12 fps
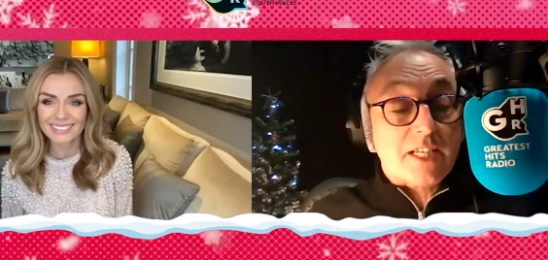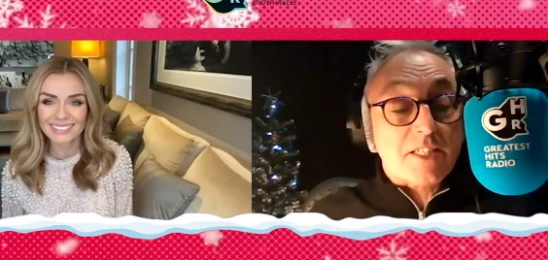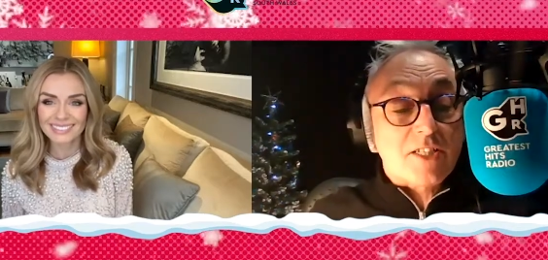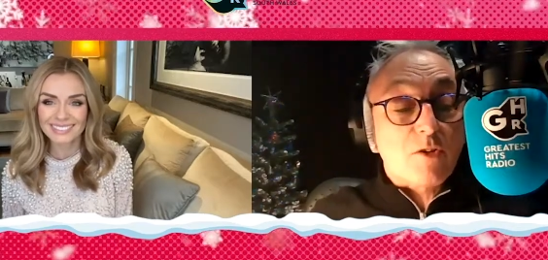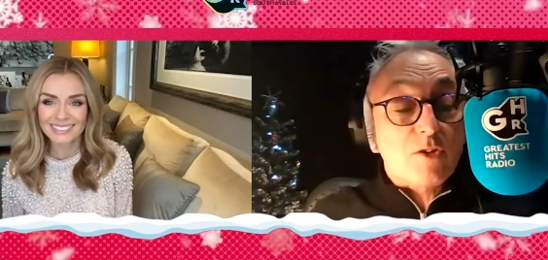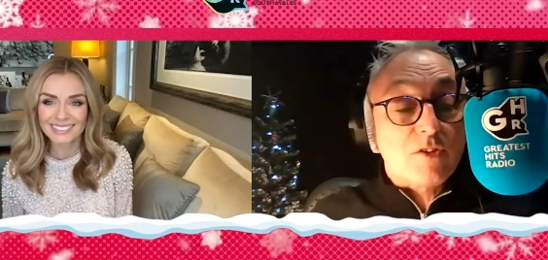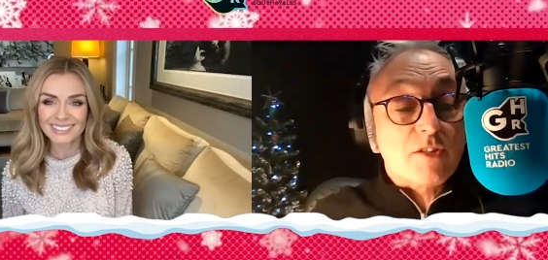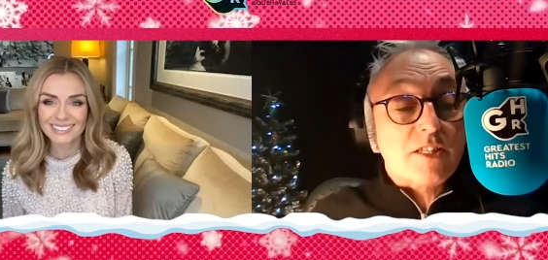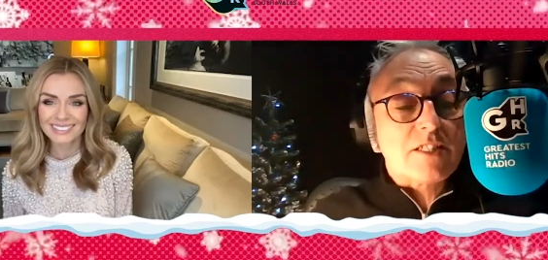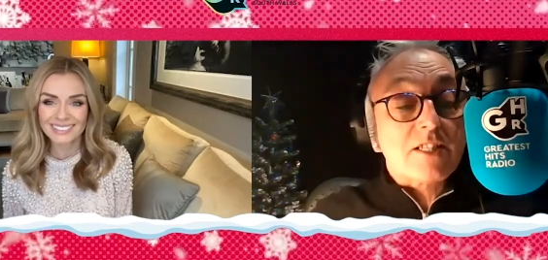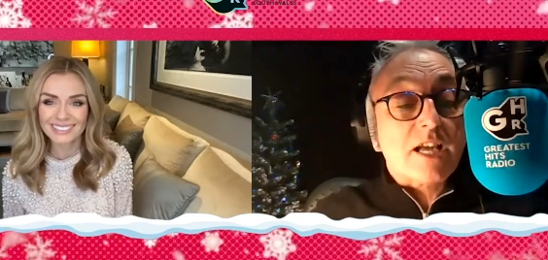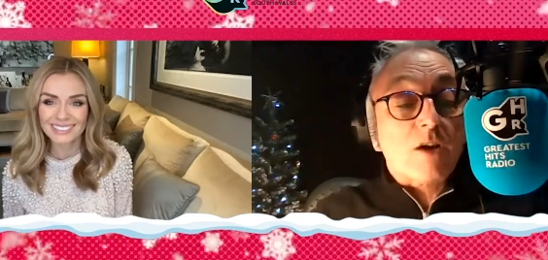Speaker 1: I told you
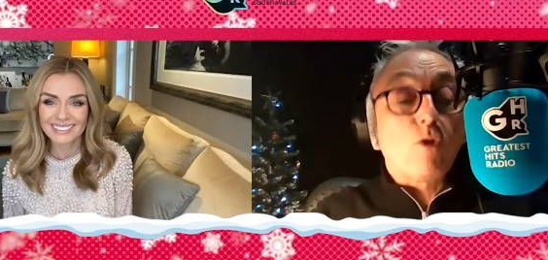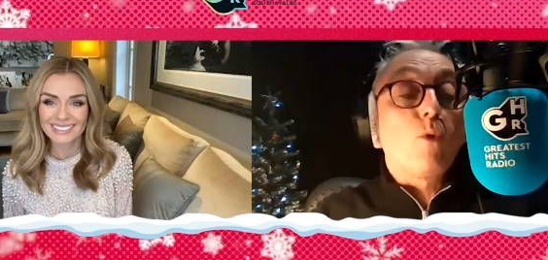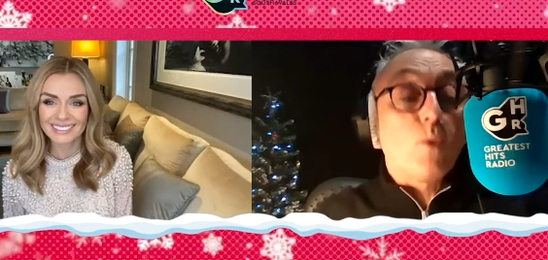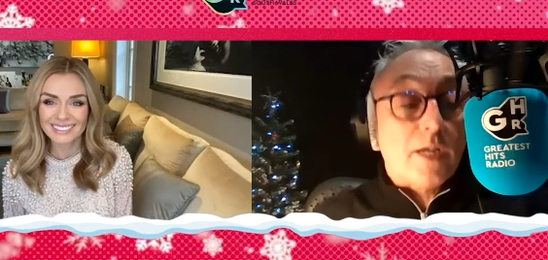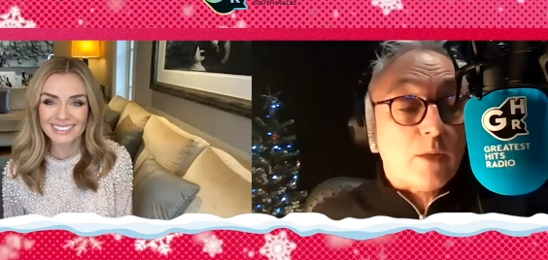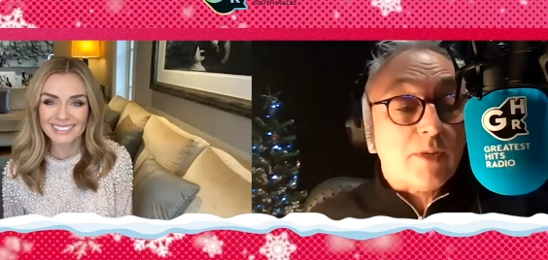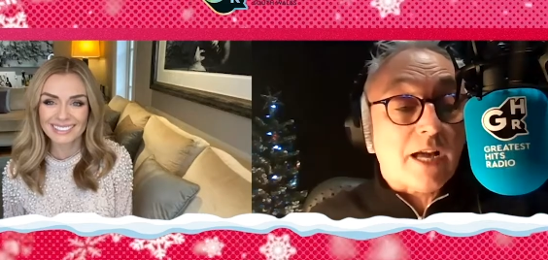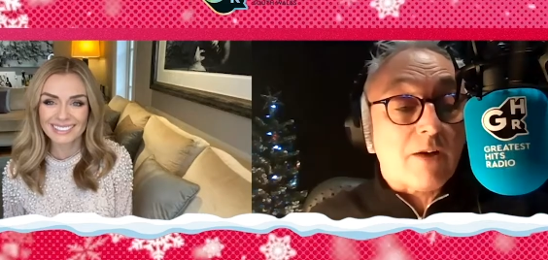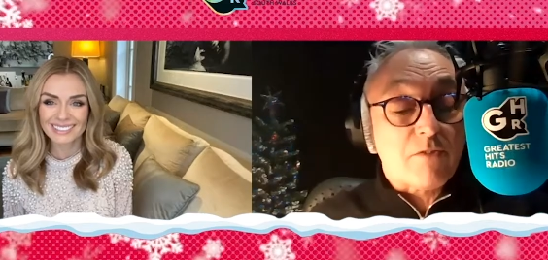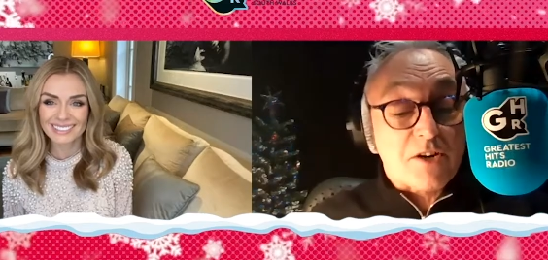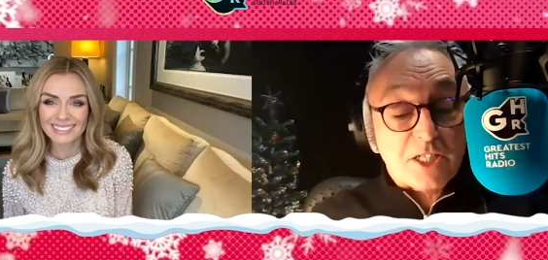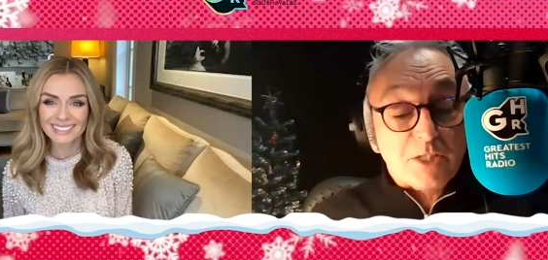that uh, all week we'd have a
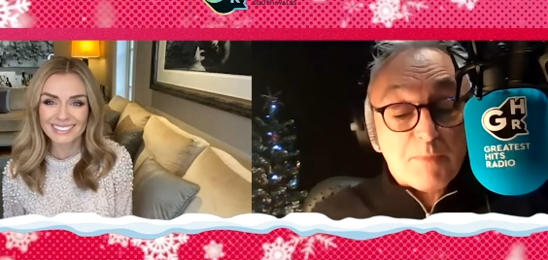very